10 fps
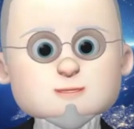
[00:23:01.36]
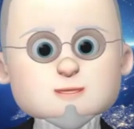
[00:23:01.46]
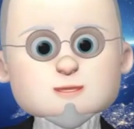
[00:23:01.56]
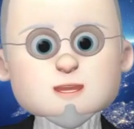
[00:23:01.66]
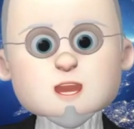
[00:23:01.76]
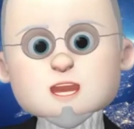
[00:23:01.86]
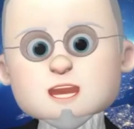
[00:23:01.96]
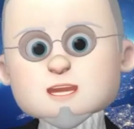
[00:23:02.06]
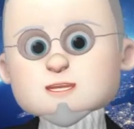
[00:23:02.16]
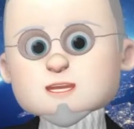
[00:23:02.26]
Is it AI
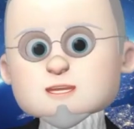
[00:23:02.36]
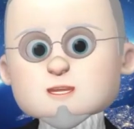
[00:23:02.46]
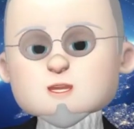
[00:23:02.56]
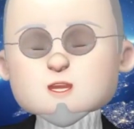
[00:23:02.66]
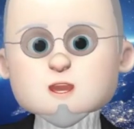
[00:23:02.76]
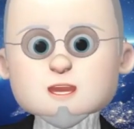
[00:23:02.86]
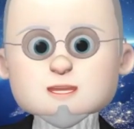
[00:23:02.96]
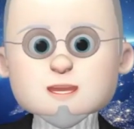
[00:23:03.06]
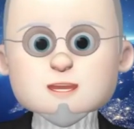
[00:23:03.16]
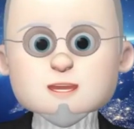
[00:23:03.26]
is being used to generate
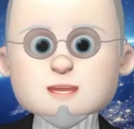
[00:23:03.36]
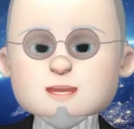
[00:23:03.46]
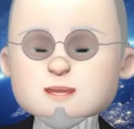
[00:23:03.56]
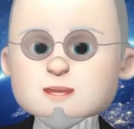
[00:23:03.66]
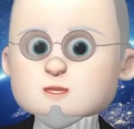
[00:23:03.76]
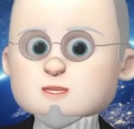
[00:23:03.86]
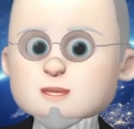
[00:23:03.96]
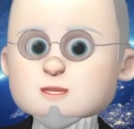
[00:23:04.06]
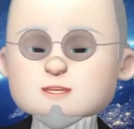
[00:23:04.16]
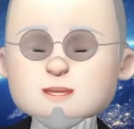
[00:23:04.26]
ideas? Is it used to
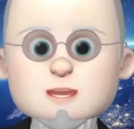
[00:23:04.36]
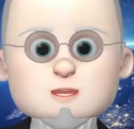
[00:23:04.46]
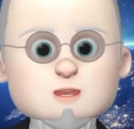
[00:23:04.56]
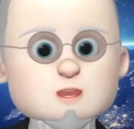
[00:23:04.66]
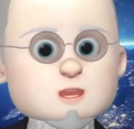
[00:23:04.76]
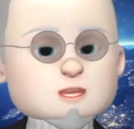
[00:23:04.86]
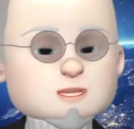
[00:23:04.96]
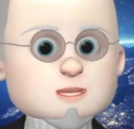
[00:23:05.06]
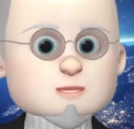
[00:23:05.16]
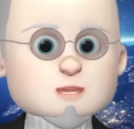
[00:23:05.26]
do the visuals, or do
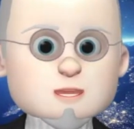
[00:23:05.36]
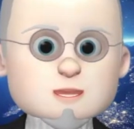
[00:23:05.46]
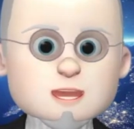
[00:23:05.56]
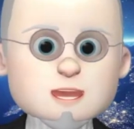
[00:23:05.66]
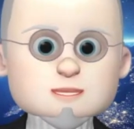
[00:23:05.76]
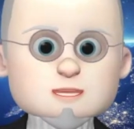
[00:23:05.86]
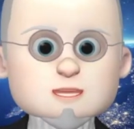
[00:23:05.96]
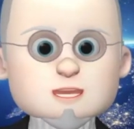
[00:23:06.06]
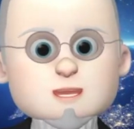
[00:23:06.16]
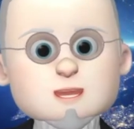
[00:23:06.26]
you basically have
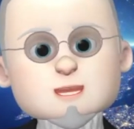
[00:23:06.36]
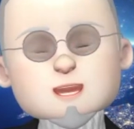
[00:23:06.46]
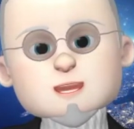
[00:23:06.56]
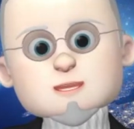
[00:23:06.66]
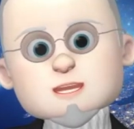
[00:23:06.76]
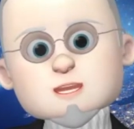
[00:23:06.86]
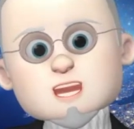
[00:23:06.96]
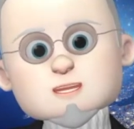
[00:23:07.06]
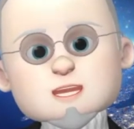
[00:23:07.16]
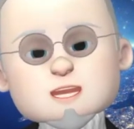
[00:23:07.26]
it? And at this
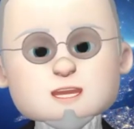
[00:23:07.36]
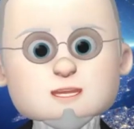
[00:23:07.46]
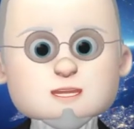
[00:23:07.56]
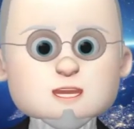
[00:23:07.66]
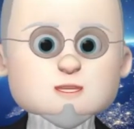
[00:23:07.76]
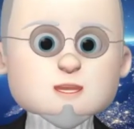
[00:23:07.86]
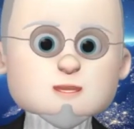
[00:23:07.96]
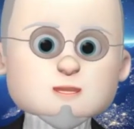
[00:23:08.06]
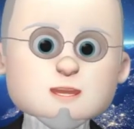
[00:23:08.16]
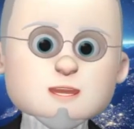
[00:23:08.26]
time, AI is just sort of a
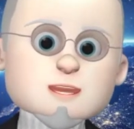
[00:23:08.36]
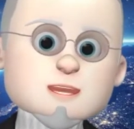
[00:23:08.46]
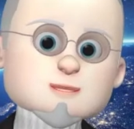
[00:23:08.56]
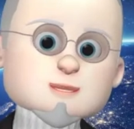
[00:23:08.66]
tool